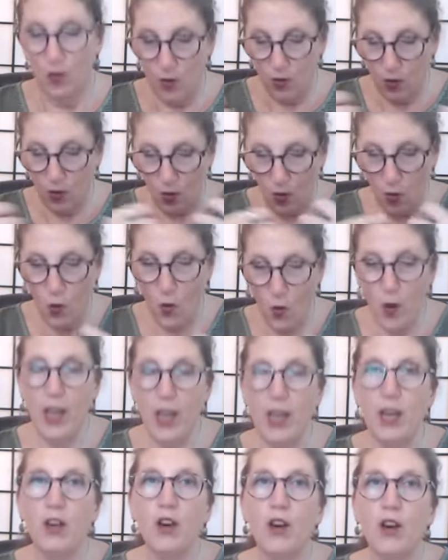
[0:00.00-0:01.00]
go
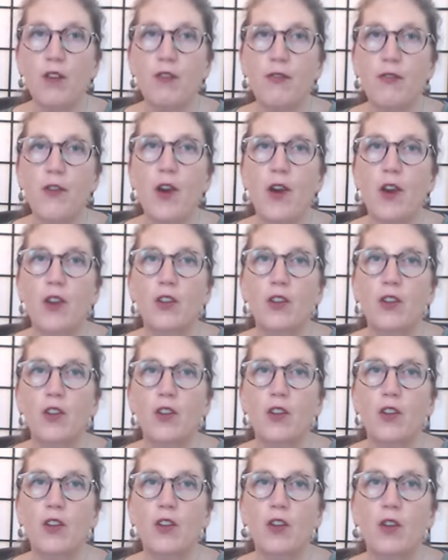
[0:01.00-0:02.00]
inner
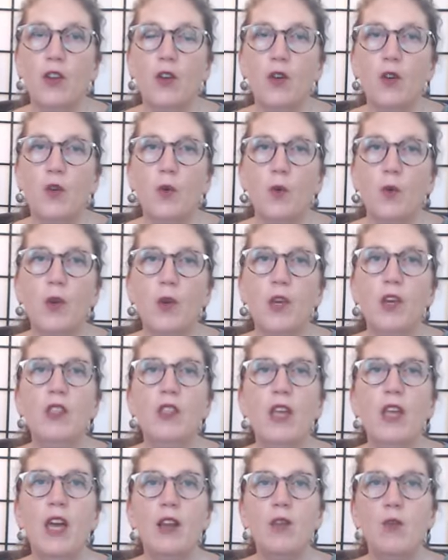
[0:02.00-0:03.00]
first, we
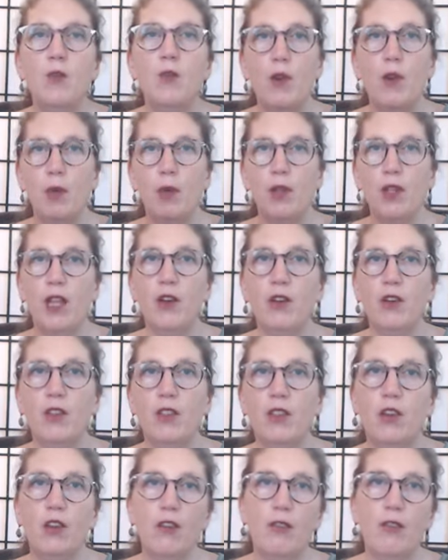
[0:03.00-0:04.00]
then ripple out
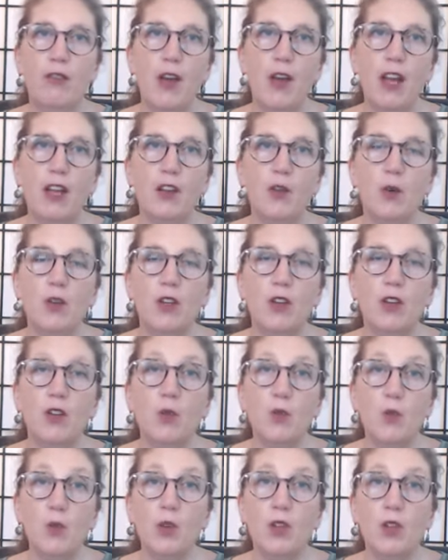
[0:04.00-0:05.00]
the effect, which is
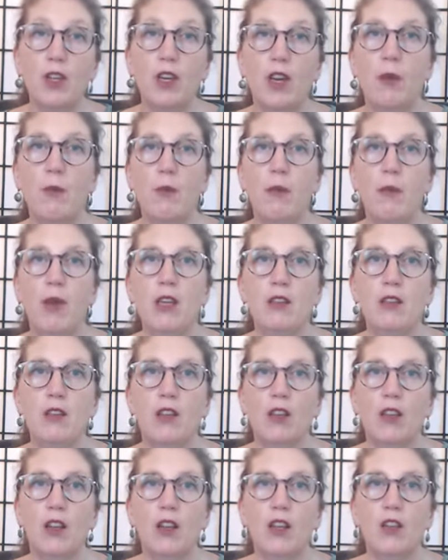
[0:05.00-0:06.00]
really
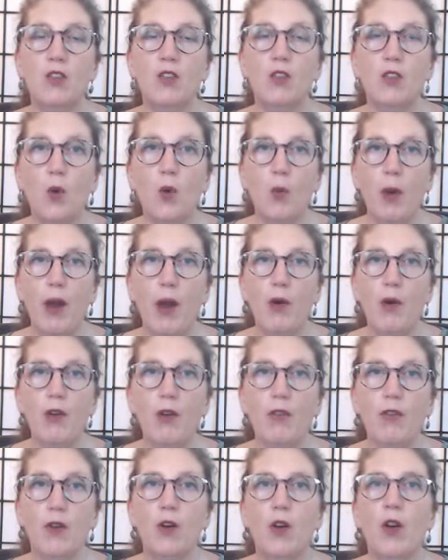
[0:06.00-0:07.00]
amazing, and it's so
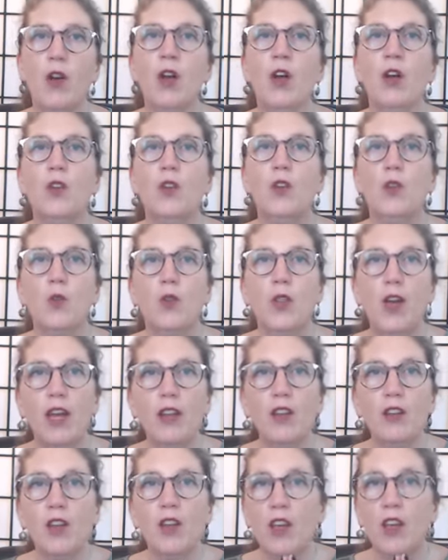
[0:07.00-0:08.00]
powerful. So
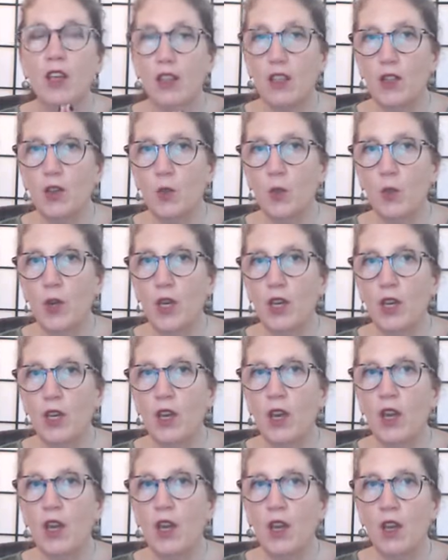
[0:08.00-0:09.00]
that's this week.
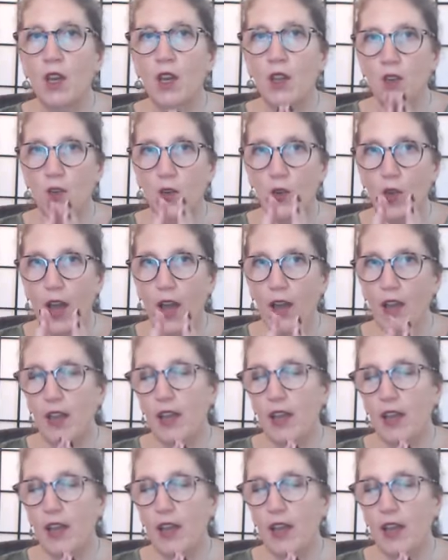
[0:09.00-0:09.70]
So I